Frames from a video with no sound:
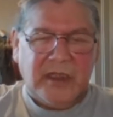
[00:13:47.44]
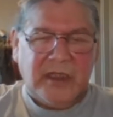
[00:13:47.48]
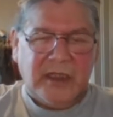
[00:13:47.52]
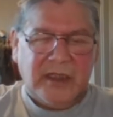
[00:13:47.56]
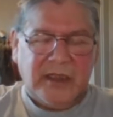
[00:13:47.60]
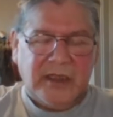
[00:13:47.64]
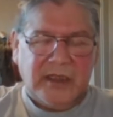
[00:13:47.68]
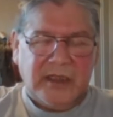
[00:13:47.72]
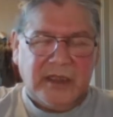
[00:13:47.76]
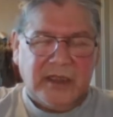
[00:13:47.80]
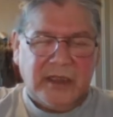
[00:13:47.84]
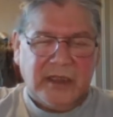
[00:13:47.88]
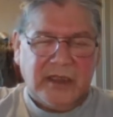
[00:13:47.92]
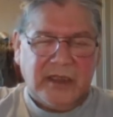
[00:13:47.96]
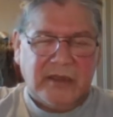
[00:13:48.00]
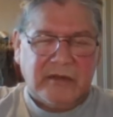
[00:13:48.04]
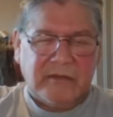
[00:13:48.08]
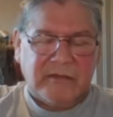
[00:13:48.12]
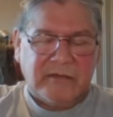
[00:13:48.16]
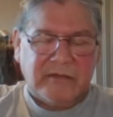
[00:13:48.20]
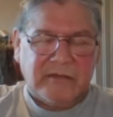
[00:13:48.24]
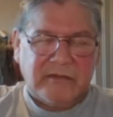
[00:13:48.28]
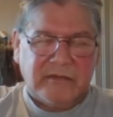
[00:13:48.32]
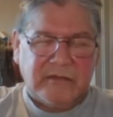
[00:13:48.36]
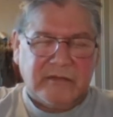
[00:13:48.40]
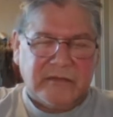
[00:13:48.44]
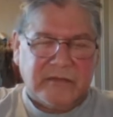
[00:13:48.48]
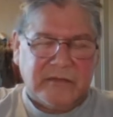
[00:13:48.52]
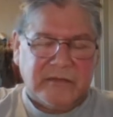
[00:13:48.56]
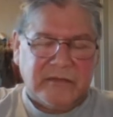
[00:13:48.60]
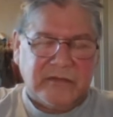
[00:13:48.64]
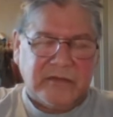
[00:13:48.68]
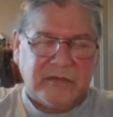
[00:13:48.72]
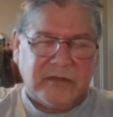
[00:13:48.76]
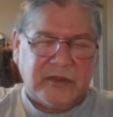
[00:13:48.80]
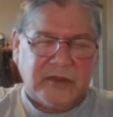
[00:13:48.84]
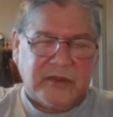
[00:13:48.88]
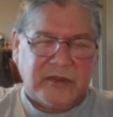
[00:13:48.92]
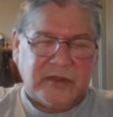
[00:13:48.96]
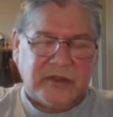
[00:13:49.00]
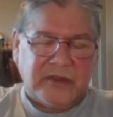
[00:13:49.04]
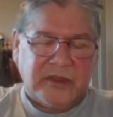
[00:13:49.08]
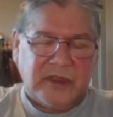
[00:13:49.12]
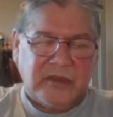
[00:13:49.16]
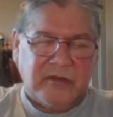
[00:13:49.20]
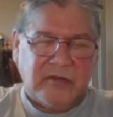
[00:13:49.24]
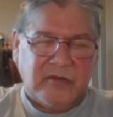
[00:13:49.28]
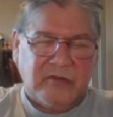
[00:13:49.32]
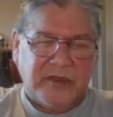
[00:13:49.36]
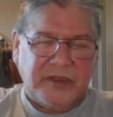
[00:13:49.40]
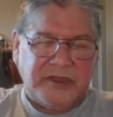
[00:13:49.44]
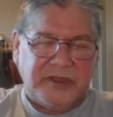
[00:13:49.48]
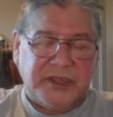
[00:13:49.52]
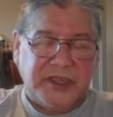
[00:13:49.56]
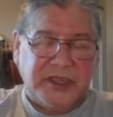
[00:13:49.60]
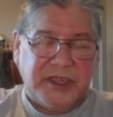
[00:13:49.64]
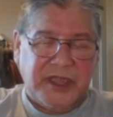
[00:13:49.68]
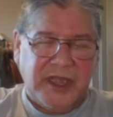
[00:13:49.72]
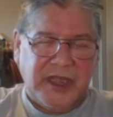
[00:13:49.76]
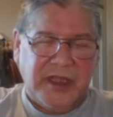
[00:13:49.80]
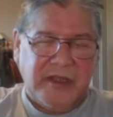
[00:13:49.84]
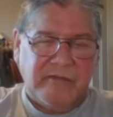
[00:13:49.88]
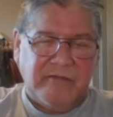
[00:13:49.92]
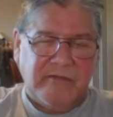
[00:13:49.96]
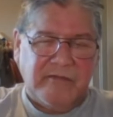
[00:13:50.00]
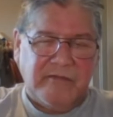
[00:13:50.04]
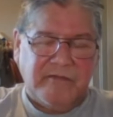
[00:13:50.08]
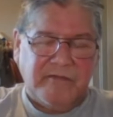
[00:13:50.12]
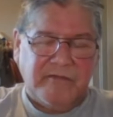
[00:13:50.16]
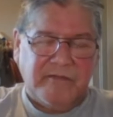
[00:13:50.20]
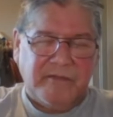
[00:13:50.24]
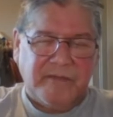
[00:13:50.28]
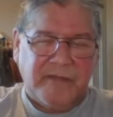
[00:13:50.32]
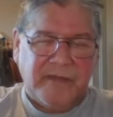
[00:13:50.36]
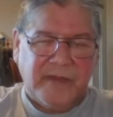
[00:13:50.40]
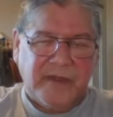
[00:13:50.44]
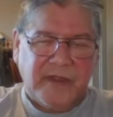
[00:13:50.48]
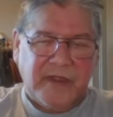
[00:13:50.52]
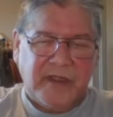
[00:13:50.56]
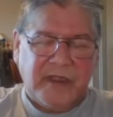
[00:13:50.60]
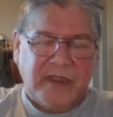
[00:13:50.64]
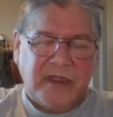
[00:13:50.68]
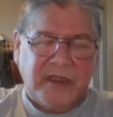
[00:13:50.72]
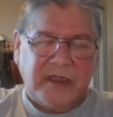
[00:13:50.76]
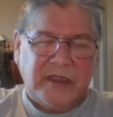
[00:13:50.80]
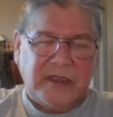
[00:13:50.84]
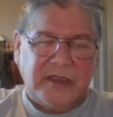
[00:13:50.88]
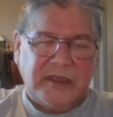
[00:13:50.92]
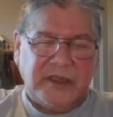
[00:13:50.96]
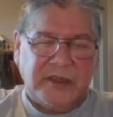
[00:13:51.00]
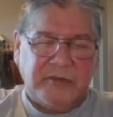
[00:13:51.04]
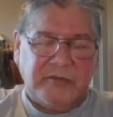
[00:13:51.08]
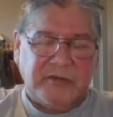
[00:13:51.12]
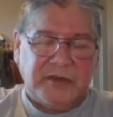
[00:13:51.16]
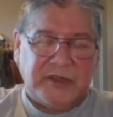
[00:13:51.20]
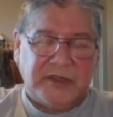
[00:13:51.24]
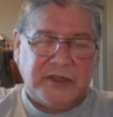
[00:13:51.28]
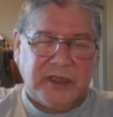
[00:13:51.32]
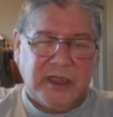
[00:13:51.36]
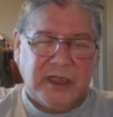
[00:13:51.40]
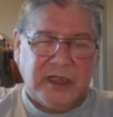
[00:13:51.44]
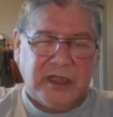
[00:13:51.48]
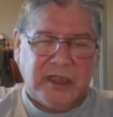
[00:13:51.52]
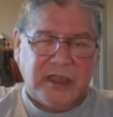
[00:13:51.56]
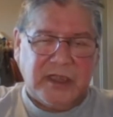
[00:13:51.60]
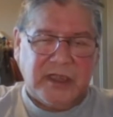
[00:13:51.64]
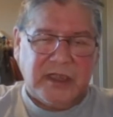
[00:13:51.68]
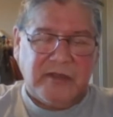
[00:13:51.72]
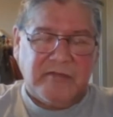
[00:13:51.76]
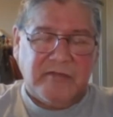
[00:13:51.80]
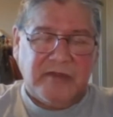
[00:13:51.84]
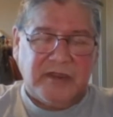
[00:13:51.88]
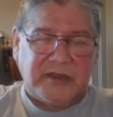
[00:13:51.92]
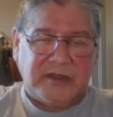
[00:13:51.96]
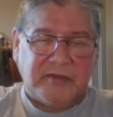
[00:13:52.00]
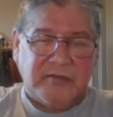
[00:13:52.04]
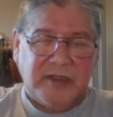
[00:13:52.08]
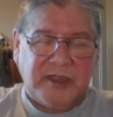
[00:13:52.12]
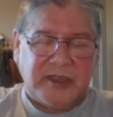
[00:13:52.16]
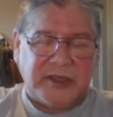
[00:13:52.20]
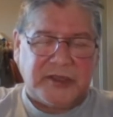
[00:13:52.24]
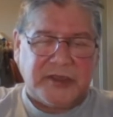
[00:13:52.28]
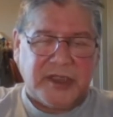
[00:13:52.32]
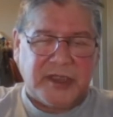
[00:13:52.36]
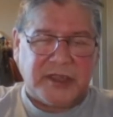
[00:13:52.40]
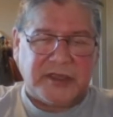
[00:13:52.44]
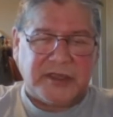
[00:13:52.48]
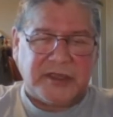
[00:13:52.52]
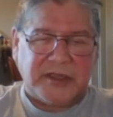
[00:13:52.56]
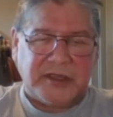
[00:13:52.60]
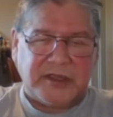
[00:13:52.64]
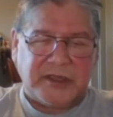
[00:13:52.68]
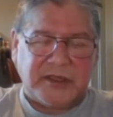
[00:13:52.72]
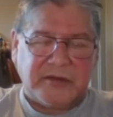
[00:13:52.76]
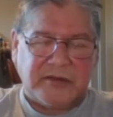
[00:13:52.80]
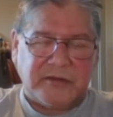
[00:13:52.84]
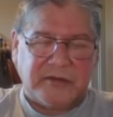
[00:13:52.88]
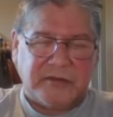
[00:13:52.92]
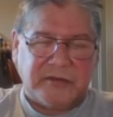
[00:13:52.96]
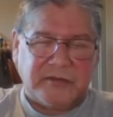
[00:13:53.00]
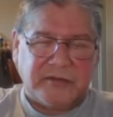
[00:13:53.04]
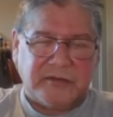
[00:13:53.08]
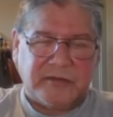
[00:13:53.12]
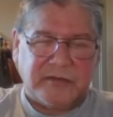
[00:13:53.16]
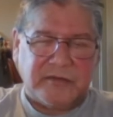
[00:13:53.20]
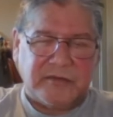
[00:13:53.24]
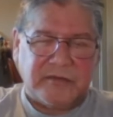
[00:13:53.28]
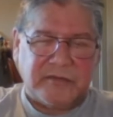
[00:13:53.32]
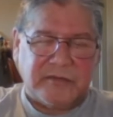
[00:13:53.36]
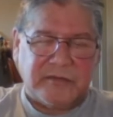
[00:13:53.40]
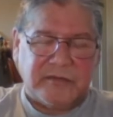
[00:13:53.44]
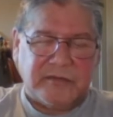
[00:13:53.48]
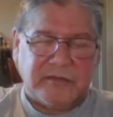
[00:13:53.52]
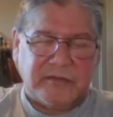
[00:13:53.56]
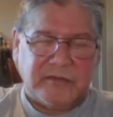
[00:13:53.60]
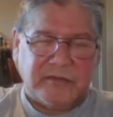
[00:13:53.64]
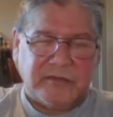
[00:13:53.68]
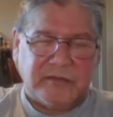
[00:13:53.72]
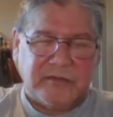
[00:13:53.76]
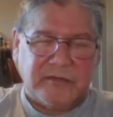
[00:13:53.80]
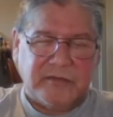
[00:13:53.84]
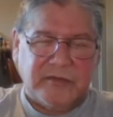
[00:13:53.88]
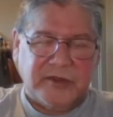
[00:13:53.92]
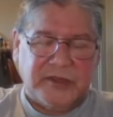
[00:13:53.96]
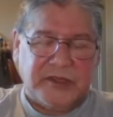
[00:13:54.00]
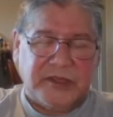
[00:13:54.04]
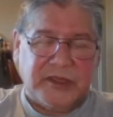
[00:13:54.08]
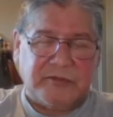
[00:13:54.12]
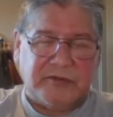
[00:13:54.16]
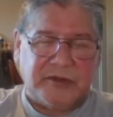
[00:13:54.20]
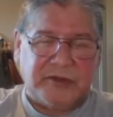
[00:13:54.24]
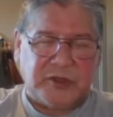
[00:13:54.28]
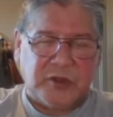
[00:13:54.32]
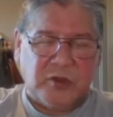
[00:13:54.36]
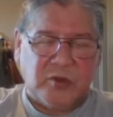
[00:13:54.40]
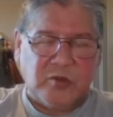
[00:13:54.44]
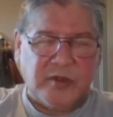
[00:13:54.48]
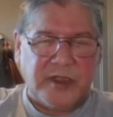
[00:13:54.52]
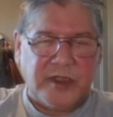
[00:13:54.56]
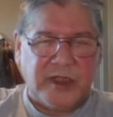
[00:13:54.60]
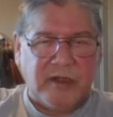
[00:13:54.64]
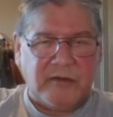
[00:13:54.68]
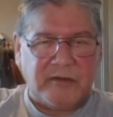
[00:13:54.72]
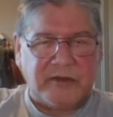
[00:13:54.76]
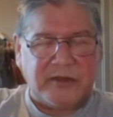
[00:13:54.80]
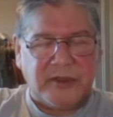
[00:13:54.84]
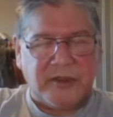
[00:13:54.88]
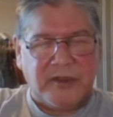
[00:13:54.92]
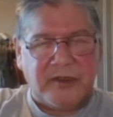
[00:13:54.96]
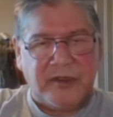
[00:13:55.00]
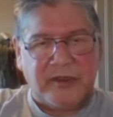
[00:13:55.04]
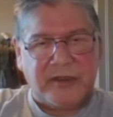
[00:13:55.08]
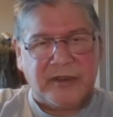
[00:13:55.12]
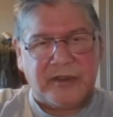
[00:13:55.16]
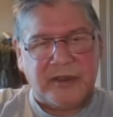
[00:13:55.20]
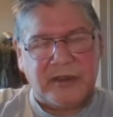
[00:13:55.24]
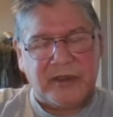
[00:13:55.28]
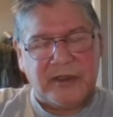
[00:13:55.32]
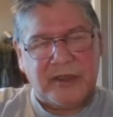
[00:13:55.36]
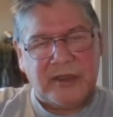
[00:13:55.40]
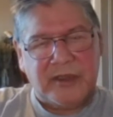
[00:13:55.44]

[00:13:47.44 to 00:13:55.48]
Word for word: And because uh, uh, when she came, she was uh, given some instructions. When she was lowered down to earth